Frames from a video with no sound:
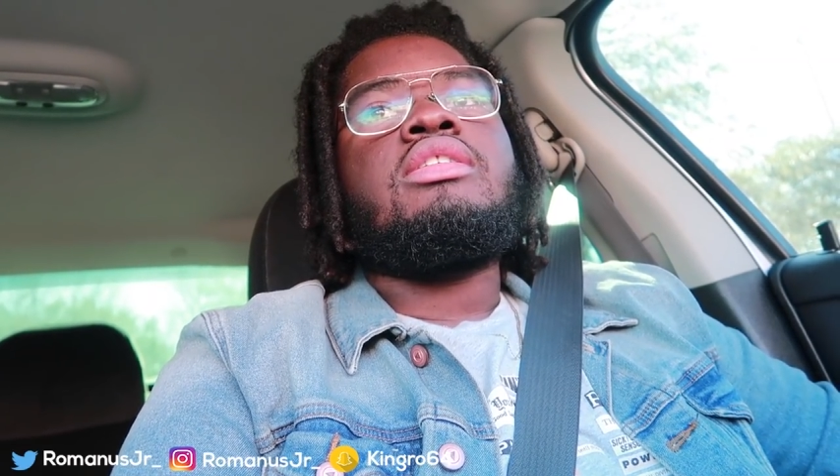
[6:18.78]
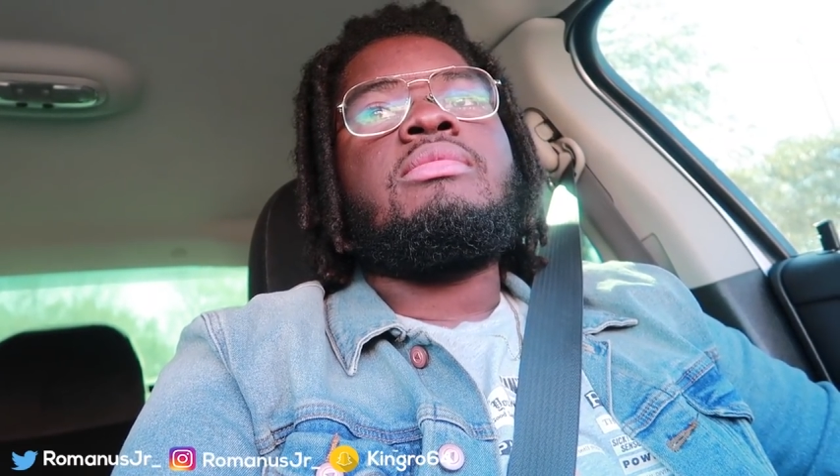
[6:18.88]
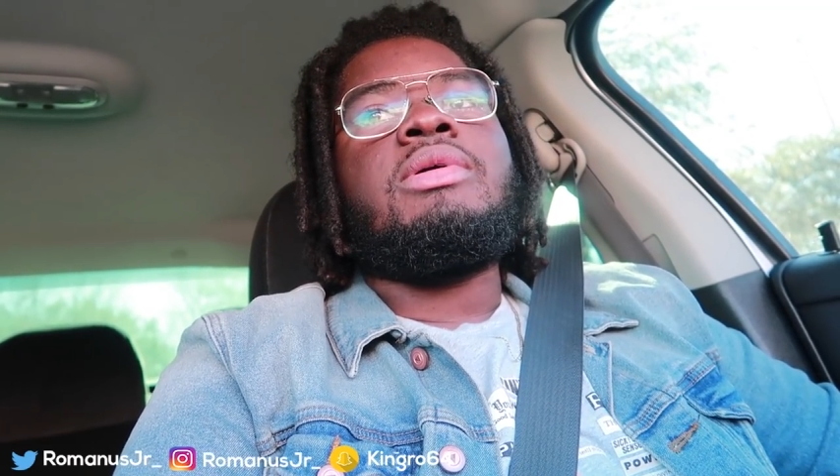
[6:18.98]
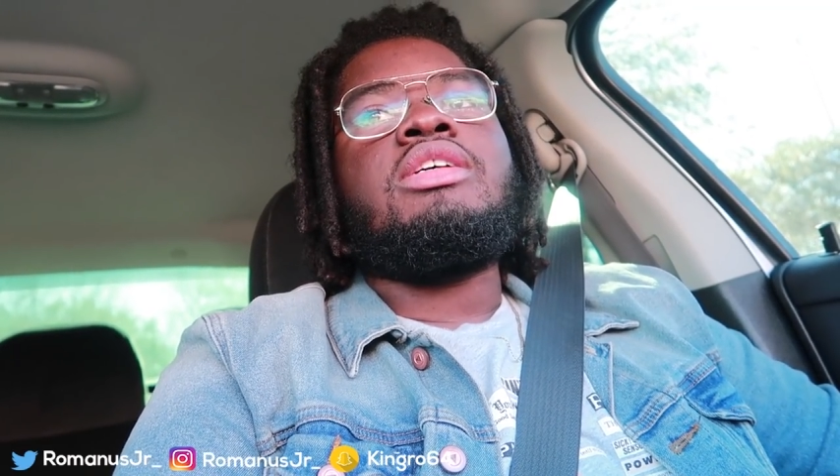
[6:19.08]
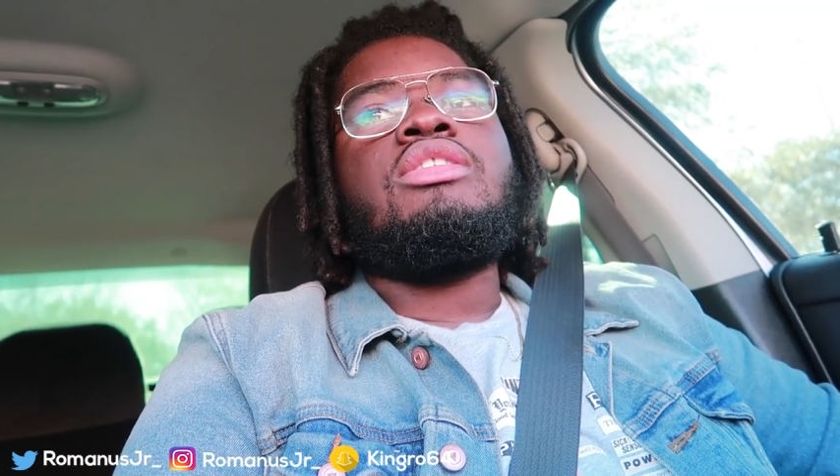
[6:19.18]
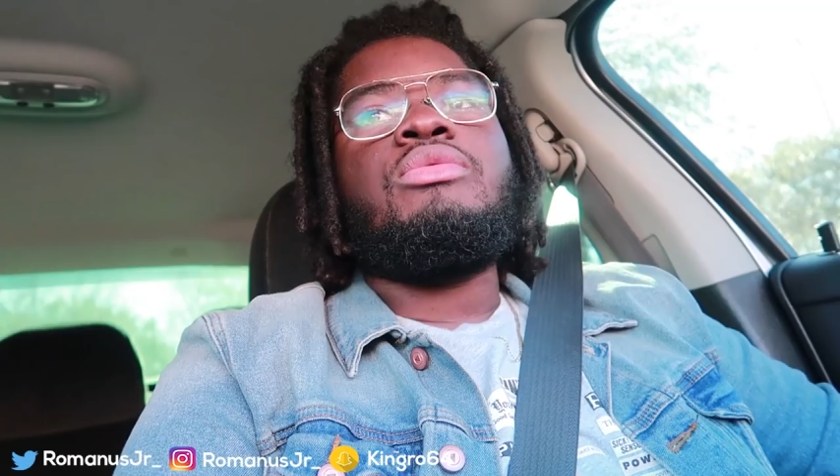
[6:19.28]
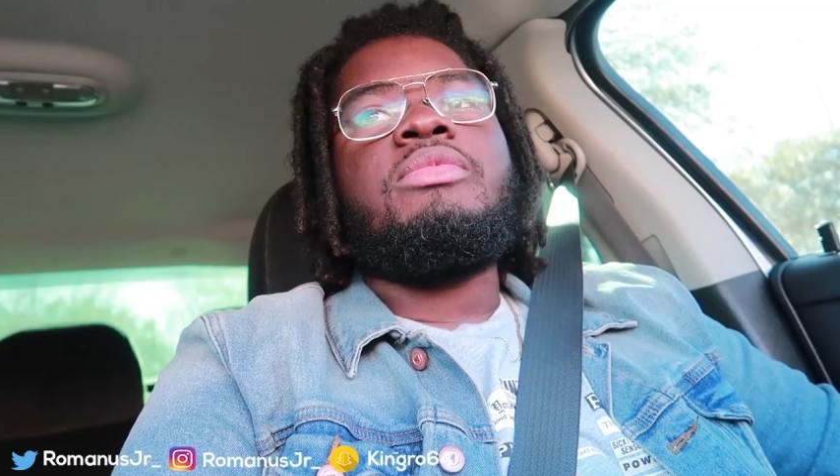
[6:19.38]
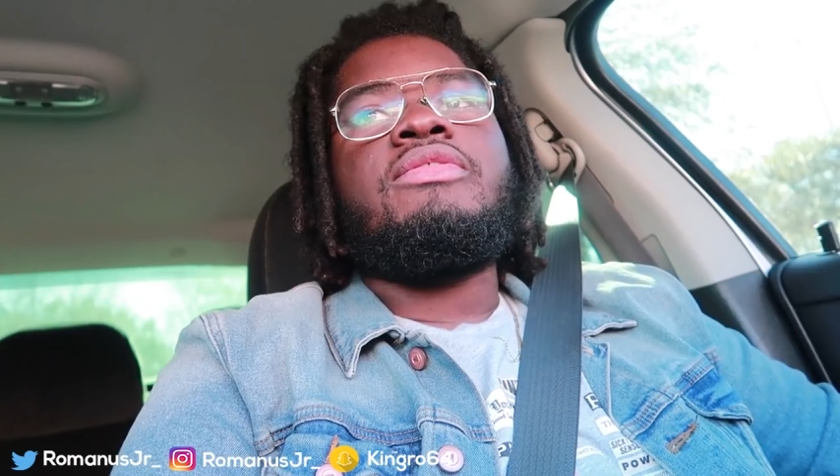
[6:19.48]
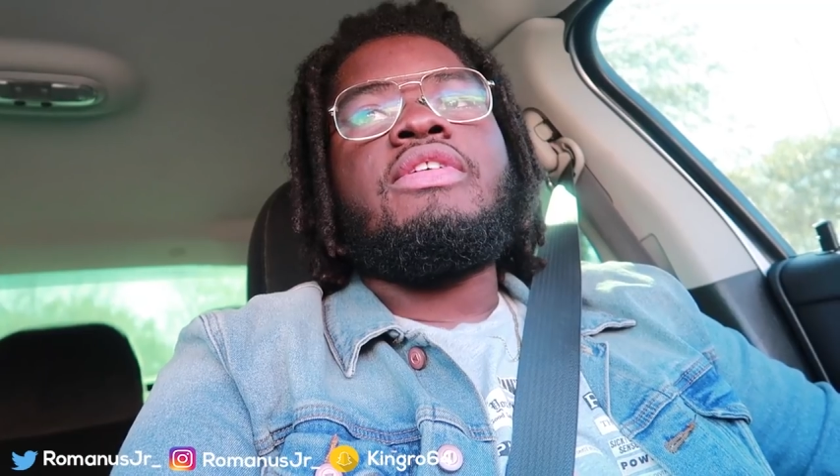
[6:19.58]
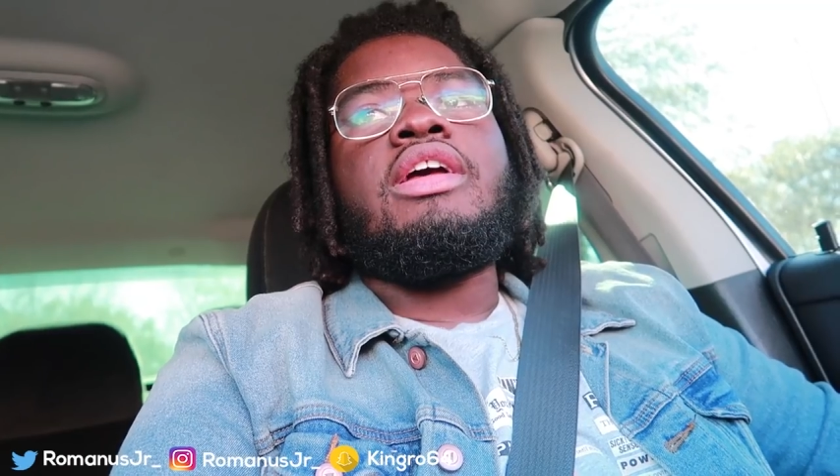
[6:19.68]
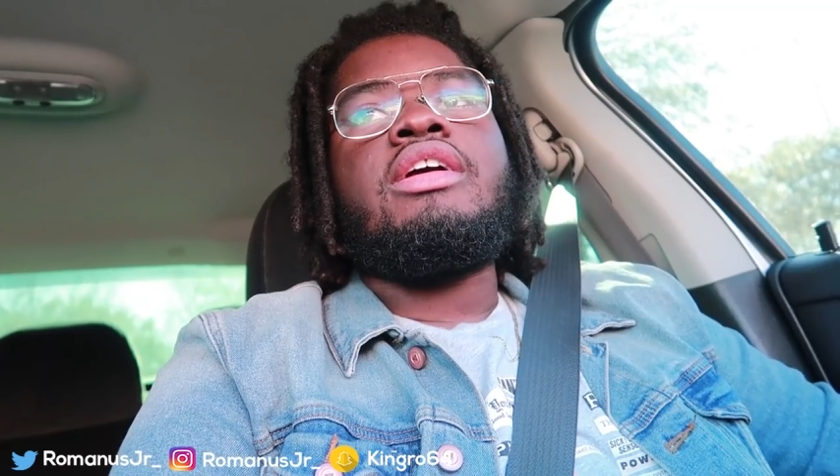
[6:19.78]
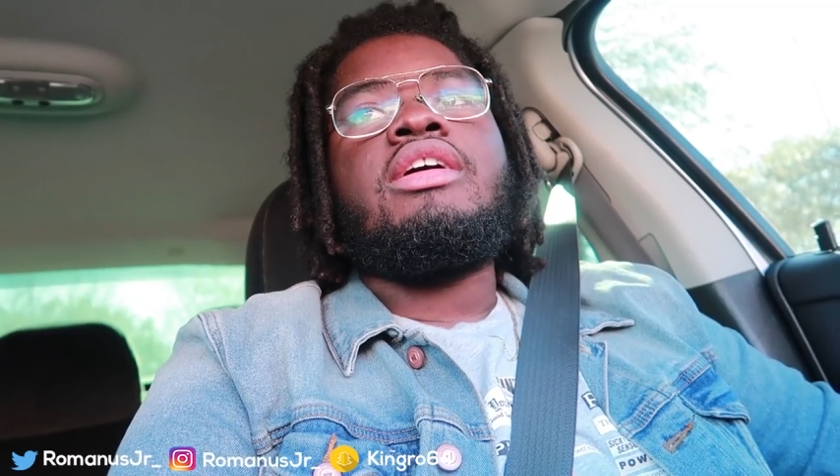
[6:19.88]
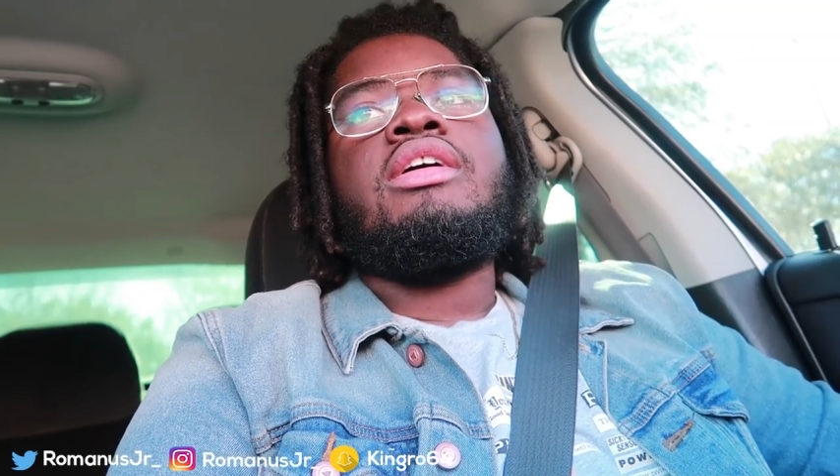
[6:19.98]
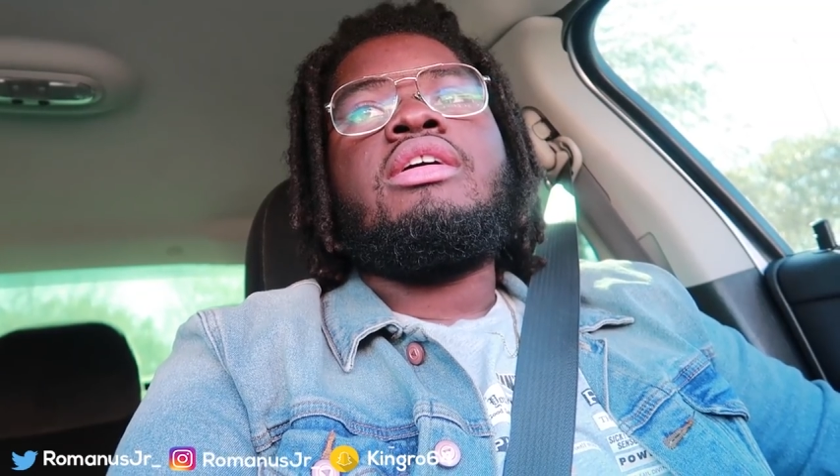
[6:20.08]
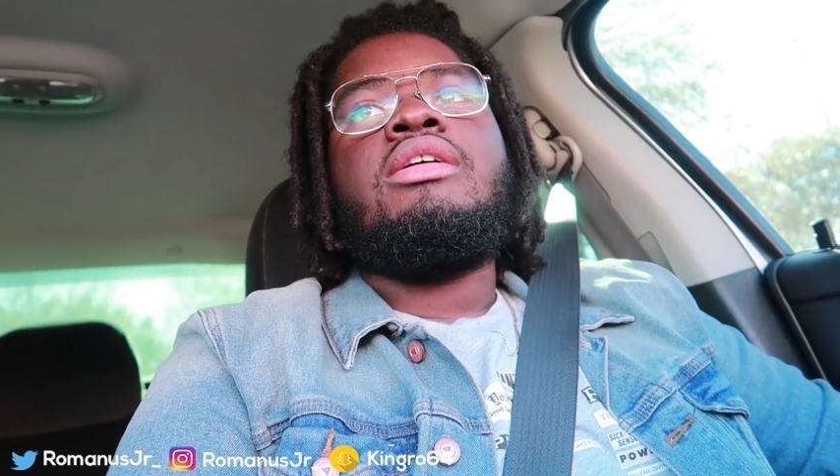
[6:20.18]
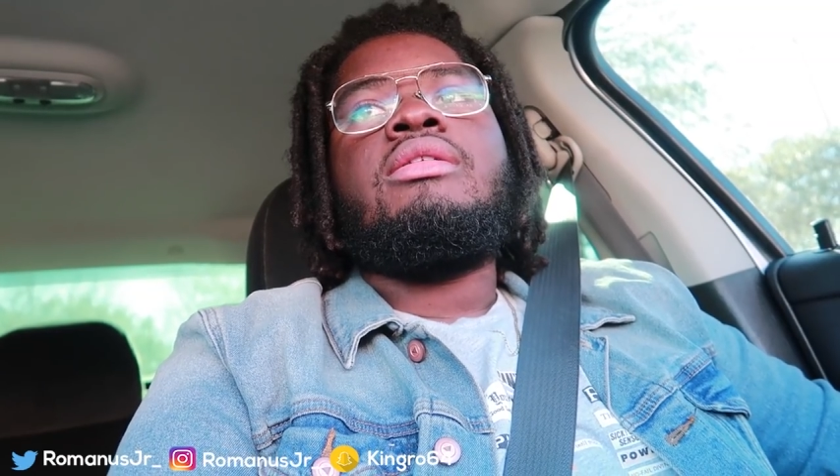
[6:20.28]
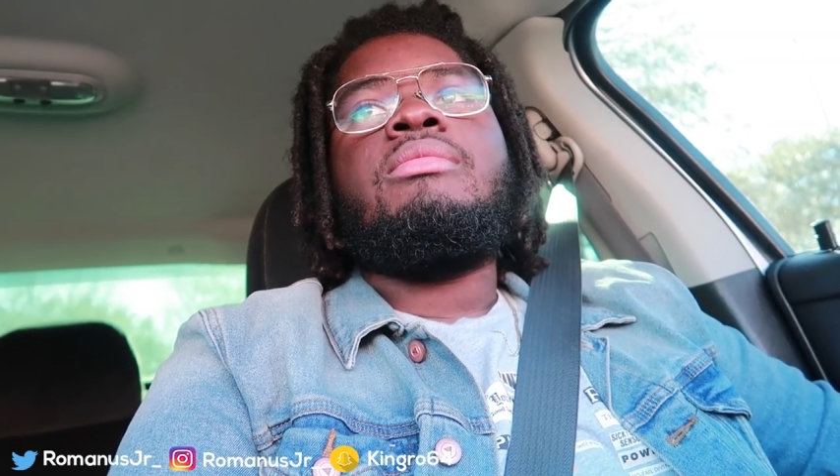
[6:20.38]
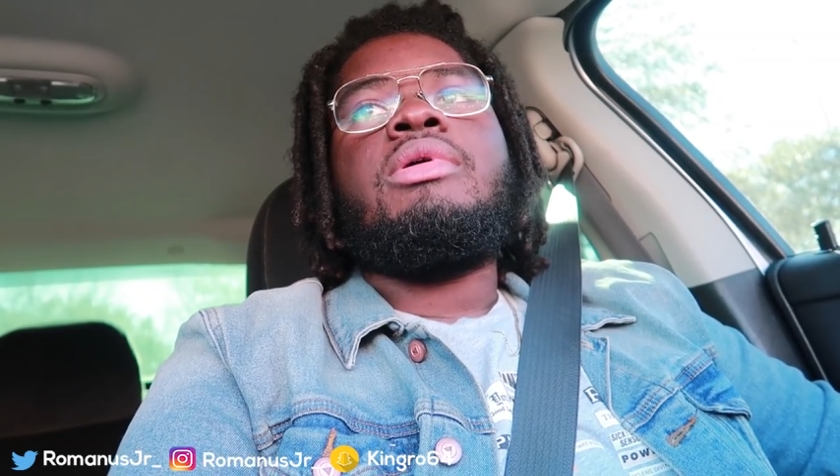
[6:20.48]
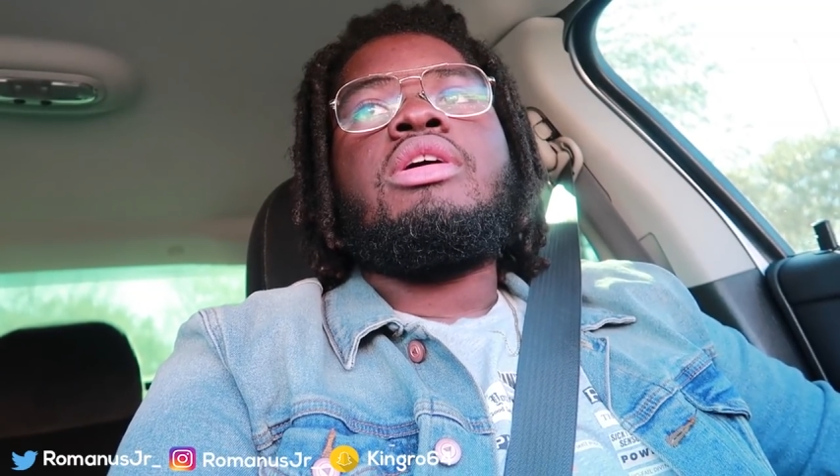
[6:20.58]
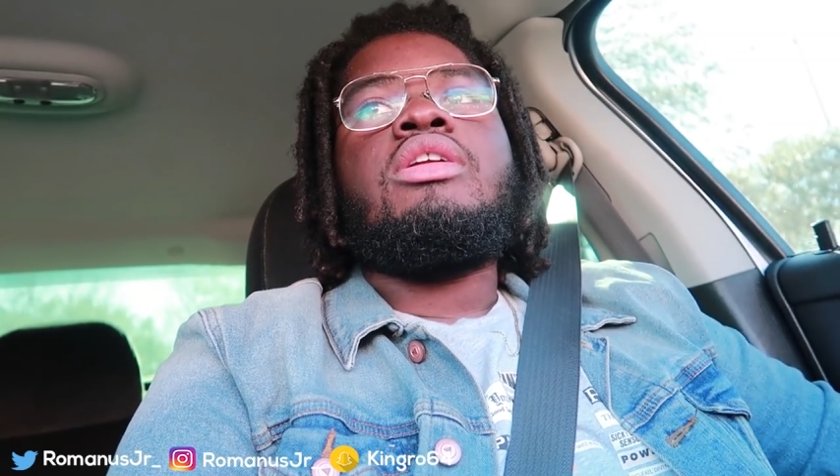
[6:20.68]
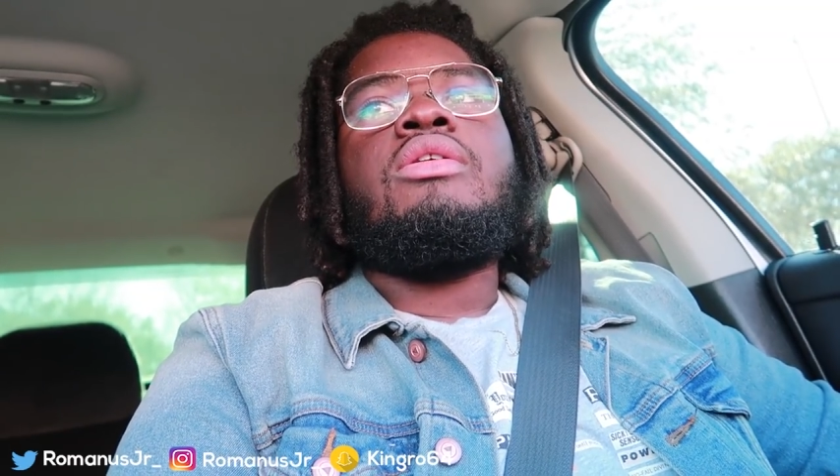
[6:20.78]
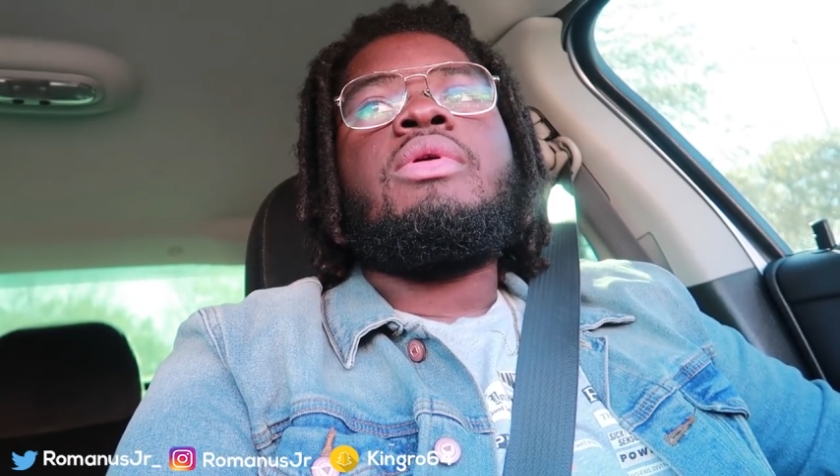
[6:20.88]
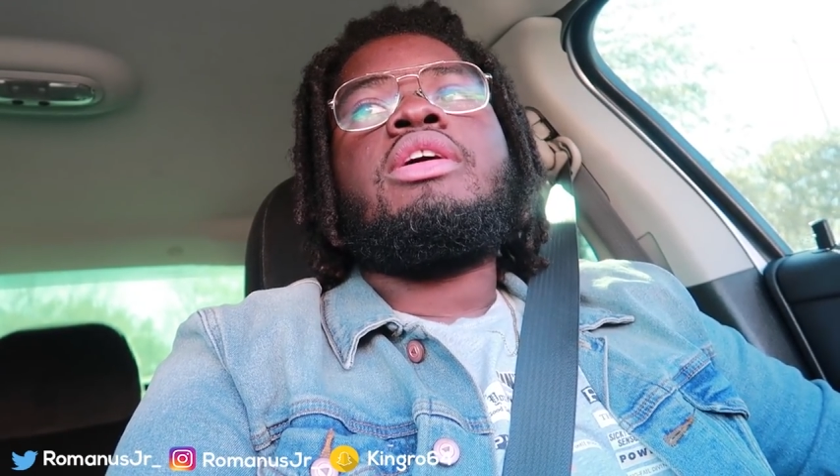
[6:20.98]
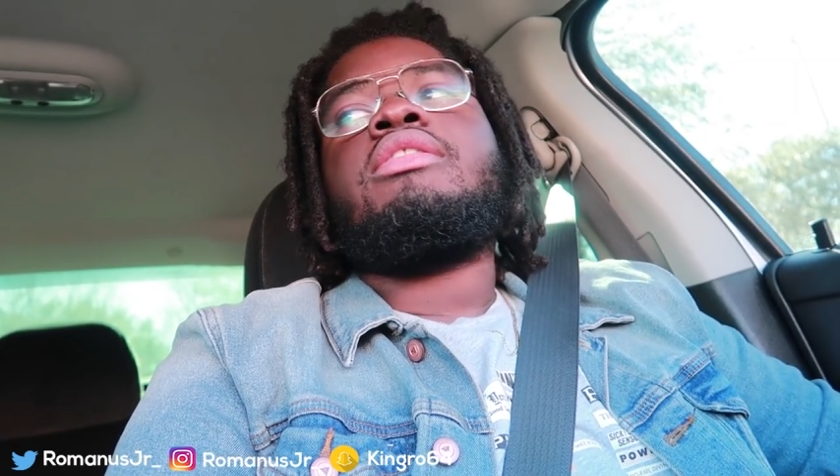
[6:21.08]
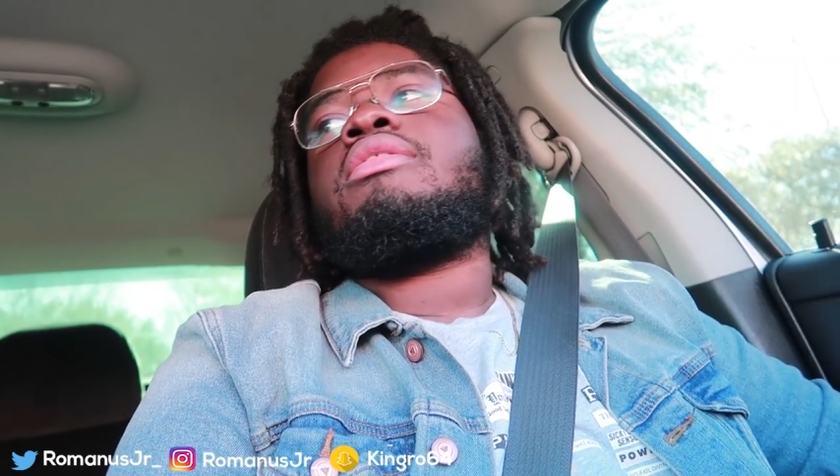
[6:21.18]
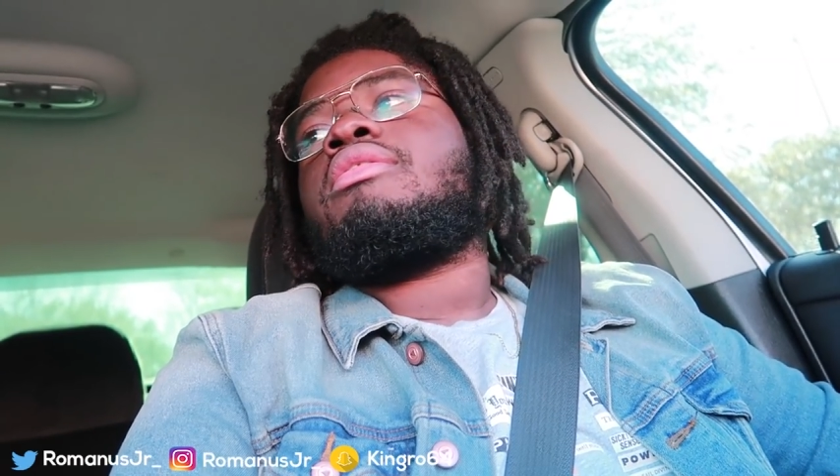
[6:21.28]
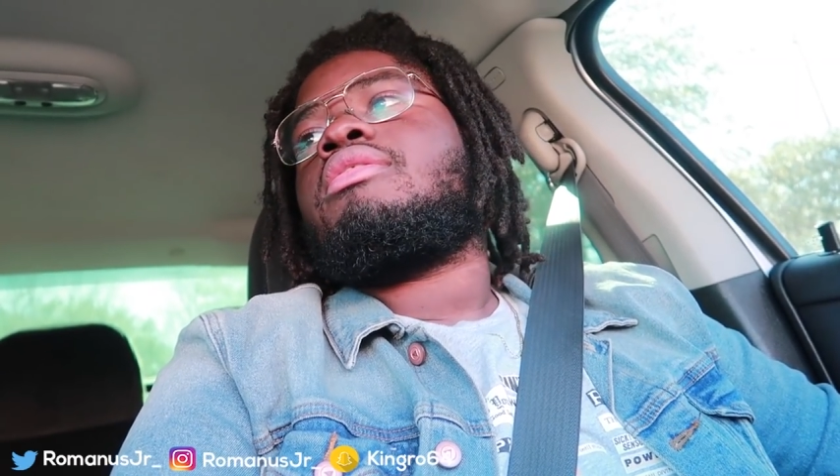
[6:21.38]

Them are super fake. But you know what?